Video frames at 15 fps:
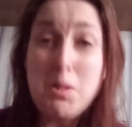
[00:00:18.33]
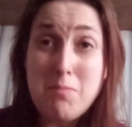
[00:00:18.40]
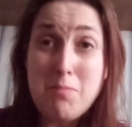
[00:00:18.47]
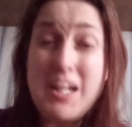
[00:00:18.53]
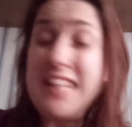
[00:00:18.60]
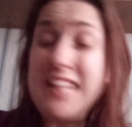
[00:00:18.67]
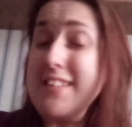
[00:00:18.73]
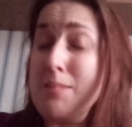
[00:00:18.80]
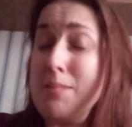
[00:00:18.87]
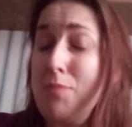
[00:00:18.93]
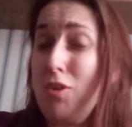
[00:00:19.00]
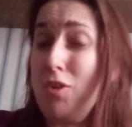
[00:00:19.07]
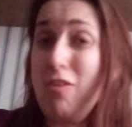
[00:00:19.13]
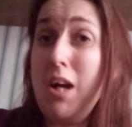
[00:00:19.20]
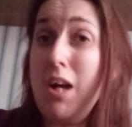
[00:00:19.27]
Please
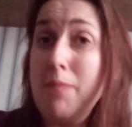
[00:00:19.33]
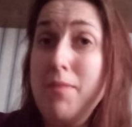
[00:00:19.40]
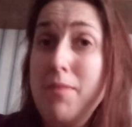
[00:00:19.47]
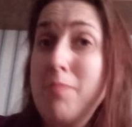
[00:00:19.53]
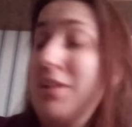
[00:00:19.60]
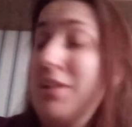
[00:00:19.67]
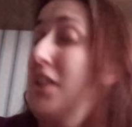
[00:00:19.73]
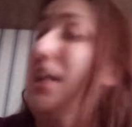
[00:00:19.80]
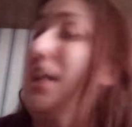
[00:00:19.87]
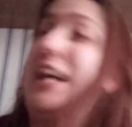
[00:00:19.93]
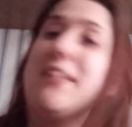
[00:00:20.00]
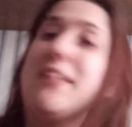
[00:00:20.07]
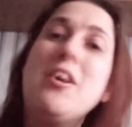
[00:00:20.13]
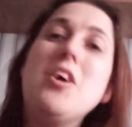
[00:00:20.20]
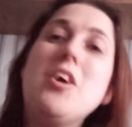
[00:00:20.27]
subscribe to my
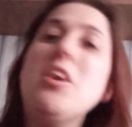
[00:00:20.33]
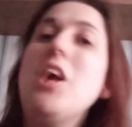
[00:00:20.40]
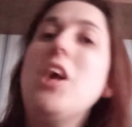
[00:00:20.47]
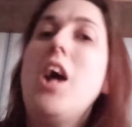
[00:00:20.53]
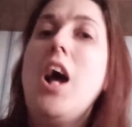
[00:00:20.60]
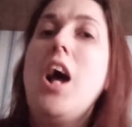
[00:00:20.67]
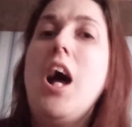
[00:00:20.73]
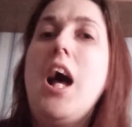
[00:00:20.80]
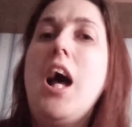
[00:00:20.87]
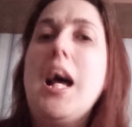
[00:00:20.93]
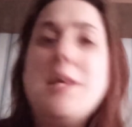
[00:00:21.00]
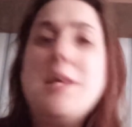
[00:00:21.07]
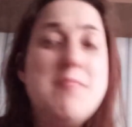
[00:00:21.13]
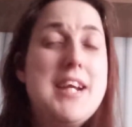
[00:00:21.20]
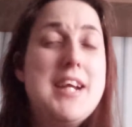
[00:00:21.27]
channel,
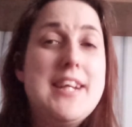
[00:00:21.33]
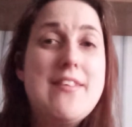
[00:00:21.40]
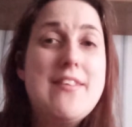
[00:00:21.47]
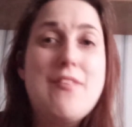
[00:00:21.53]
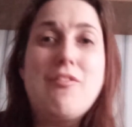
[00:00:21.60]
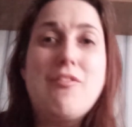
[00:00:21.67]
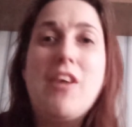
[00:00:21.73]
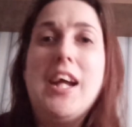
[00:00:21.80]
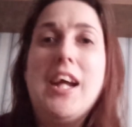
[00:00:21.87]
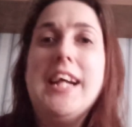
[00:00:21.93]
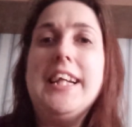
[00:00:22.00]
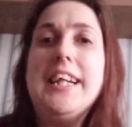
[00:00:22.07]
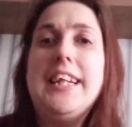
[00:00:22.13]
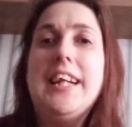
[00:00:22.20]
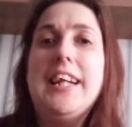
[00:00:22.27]
um, it's
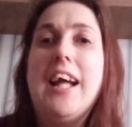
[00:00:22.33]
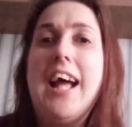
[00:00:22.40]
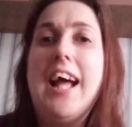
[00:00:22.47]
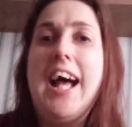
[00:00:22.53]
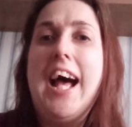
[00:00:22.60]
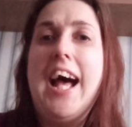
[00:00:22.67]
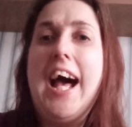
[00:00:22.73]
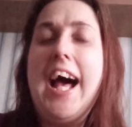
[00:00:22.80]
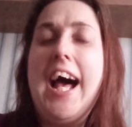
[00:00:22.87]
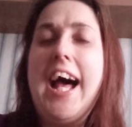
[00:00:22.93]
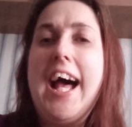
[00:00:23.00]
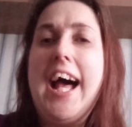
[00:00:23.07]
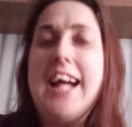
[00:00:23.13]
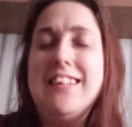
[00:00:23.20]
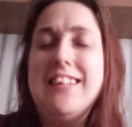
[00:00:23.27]
free,
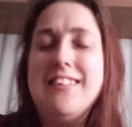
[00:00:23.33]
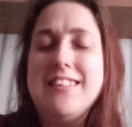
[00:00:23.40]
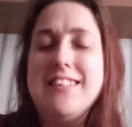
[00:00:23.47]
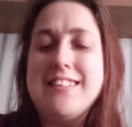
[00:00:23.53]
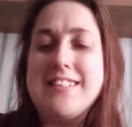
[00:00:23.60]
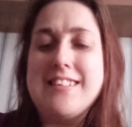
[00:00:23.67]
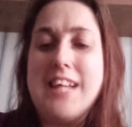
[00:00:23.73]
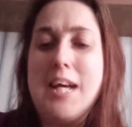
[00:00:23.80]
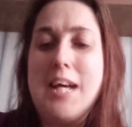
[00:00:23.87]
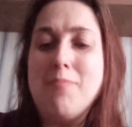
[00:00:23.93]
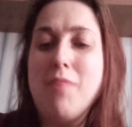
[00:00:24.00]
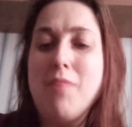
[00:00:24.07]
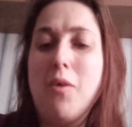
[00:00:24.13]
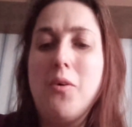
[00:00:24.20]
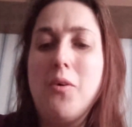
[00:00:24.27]
and
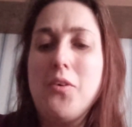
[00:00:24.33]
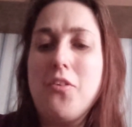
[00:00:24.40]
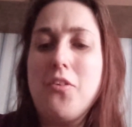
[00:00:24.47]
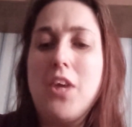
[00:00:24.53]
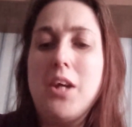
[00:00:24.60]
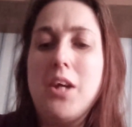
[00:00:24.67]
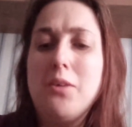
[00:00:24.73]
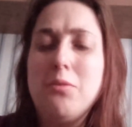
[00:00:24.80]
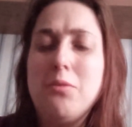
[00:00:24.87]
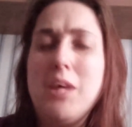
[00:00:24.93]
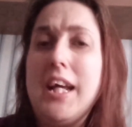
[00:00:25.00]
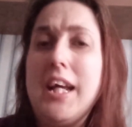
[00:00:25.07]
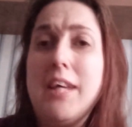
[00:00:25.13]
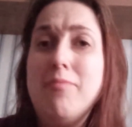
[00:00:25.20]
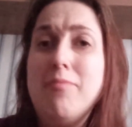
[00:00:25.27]
um, also
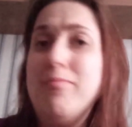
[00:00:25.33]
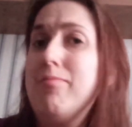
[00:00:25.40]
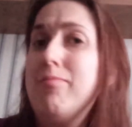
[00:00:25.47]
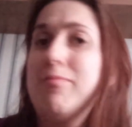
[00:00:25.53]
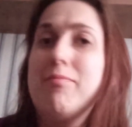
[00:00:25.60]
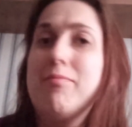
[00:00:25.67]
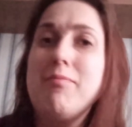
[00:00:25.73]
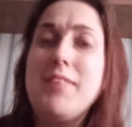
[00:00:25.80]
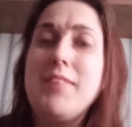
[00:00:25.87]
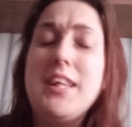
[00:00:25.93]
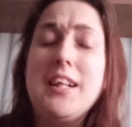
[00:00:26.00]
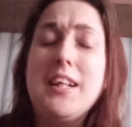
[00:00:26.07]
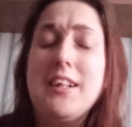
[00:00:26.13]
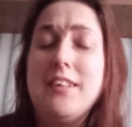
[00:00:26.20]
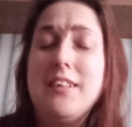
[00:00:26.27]
um,
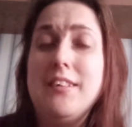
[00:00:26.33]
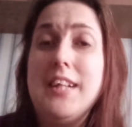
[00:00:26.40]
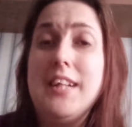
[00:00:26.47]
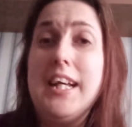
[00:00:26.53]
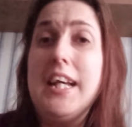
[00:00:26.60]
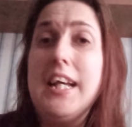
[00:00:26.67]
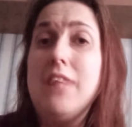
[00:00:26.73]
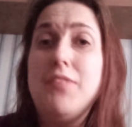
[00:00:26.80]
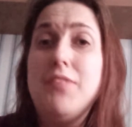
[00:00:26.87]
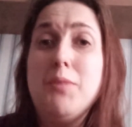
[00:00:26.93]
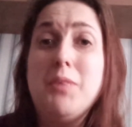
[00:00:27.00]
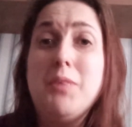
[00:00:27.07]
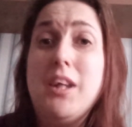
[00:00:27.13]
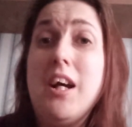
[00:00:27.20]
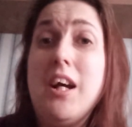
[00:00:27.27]
if you
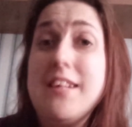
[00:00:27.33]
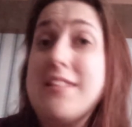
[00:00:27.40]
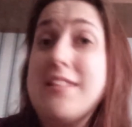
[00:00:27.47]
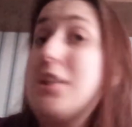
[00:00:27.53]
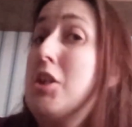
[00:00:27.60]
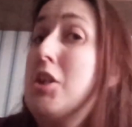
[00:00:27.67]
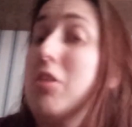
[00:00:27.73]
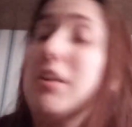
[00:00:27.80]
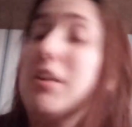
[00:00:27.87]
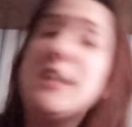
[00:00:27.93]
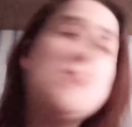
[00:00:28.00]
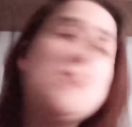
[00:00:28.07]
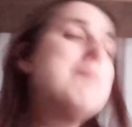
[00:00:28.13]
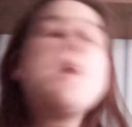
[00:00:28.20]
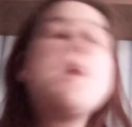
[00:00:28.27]
would like to
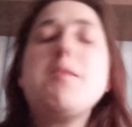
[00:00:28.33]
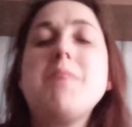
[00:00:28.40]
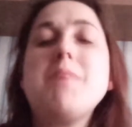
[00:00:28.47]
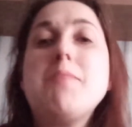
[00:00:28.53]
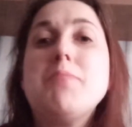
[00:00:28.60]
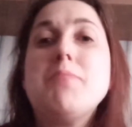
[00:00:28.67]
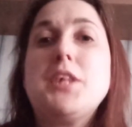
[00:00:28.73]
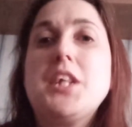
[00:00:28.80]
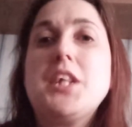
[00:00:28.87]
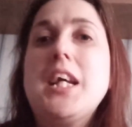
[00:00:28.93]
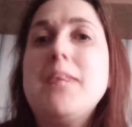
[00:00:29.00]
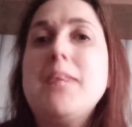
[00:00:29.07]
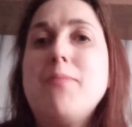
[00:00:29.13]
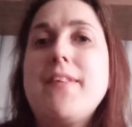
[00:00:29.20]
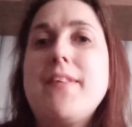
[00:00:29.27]
join my
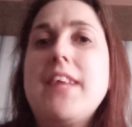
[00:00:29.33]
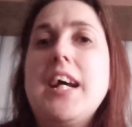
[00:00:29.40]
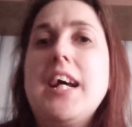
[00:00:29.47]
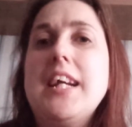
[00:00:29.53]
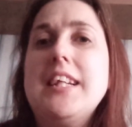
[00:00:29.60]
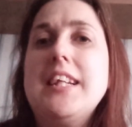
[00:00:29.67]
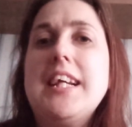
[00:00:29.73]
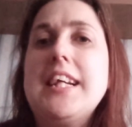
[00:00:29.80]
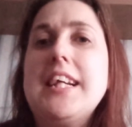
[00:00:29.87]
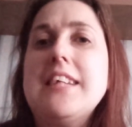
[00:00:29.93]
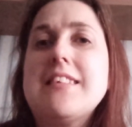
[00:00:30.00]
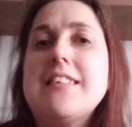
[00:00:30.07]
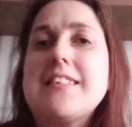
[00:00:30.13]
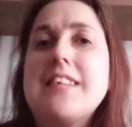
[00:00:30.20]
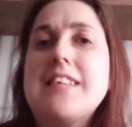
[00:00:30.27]
memberships then
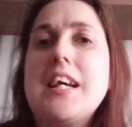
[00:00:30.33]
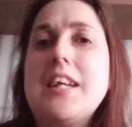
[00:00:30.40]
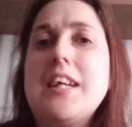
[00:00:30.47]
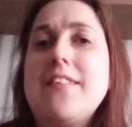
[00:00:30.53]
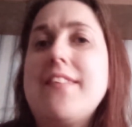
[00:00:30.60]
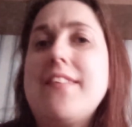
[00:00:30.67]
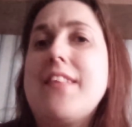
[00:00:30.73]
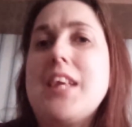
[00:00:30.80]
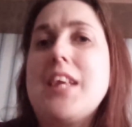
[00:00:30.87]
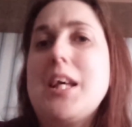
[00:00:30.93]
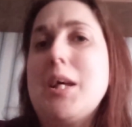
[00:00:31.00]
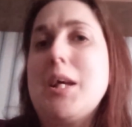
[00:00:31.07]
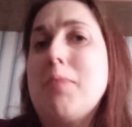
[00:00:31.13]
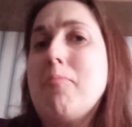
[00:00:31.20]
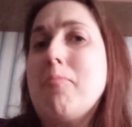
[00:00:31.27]
it's uh,
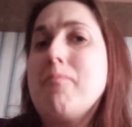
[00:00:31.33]
the